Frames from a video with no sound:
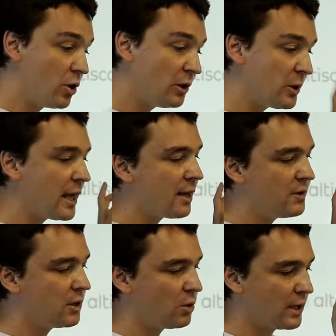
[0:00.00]
you also have,
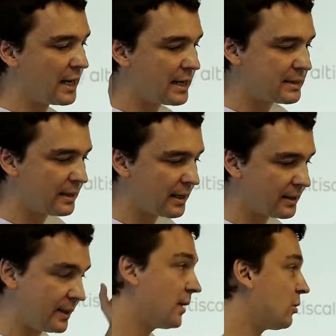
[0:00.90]
guys
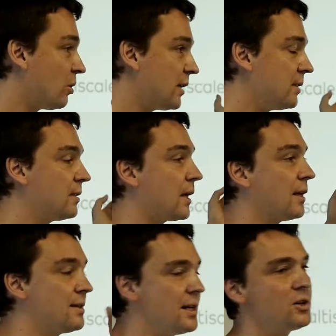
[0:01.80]
like DataTorrent
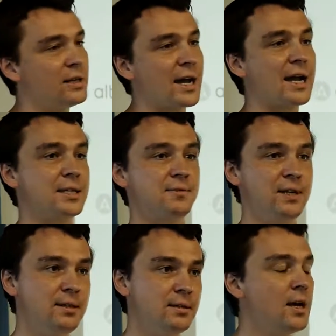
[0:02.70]
and essentially
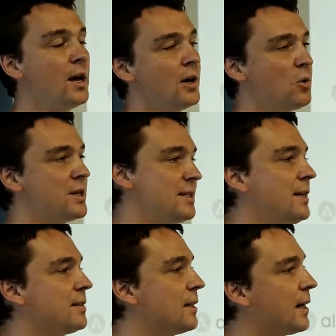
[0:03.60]
ISVs who are
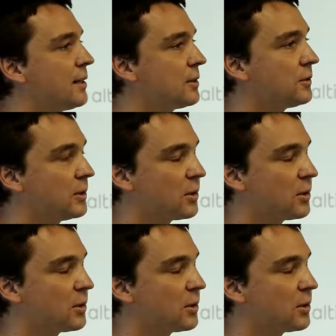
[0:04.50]
sick and tired of,